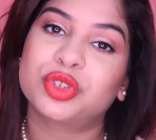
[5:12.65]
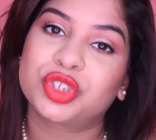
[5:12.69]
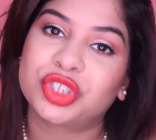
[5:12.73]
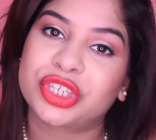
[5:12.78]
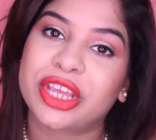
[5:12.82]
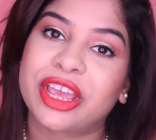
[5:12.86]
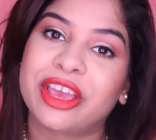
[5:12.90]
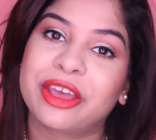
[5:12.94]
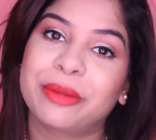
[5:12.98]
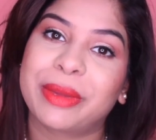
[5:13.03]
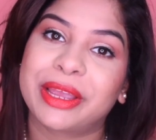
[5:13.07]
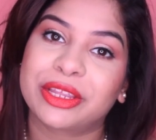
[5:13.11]

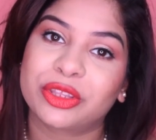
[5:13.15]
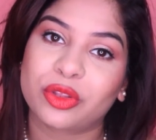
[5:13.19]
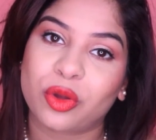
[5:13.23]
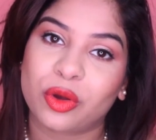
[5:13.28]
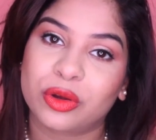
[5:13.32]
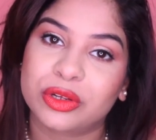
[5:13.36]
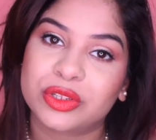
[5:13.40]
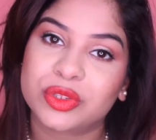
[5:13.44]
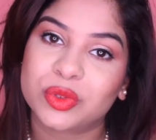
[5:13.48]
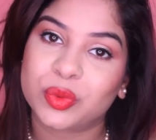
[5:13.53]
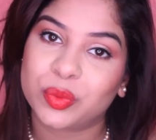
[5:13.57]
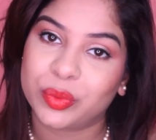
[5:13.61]
share my
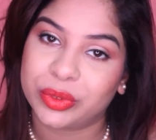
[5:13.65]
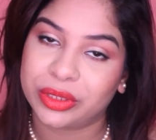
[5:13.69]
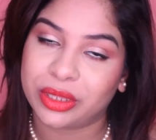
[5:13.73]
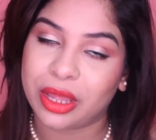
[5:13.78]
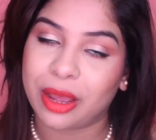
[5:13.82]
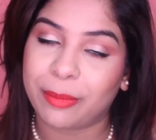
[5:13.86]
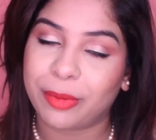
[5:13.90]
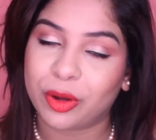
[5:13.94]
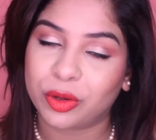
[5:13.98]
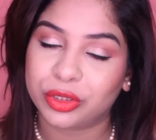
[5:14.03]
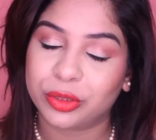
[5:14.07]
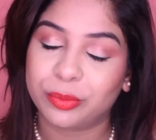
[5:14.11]
thoughts
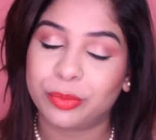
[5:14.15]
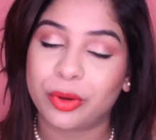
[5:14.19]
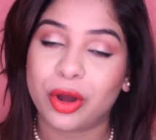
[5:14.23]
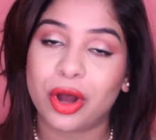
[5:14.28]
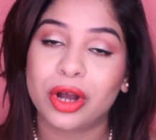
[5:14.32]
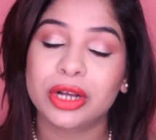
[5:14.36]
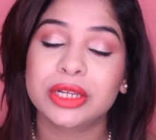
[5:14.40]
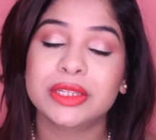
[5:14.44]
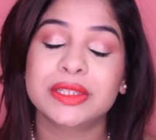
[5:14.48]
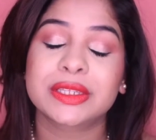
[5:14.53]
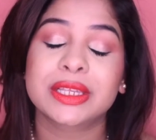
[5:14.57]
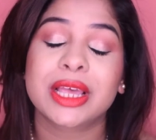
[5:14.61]
about the
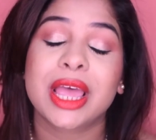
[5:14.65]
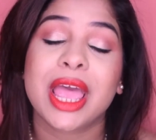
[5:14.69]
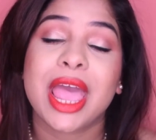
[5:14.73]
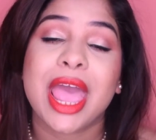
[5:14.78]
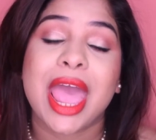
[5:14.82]
box.